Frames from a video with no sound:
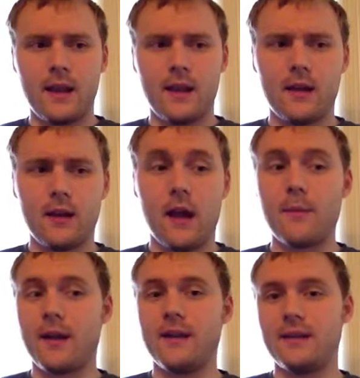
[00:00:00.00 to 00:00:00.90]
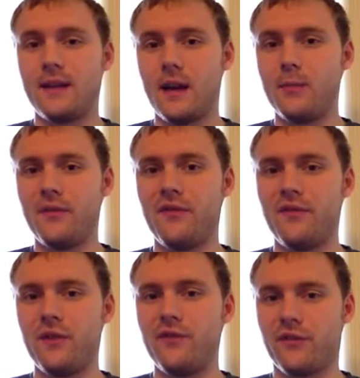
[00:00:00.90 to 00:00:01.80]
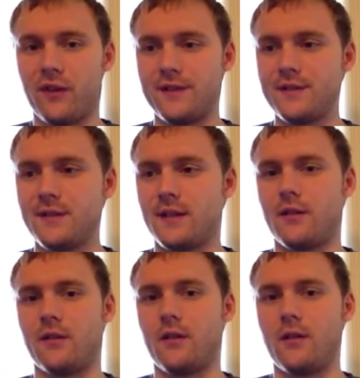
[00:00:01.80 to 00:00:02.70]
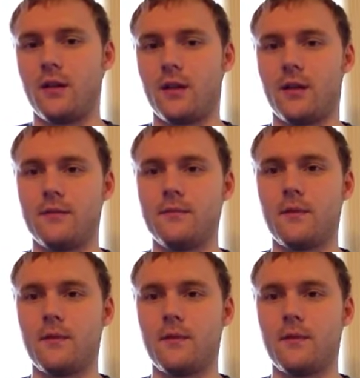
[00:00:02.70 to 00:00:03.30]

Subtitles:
And I might get the help of a few friends that are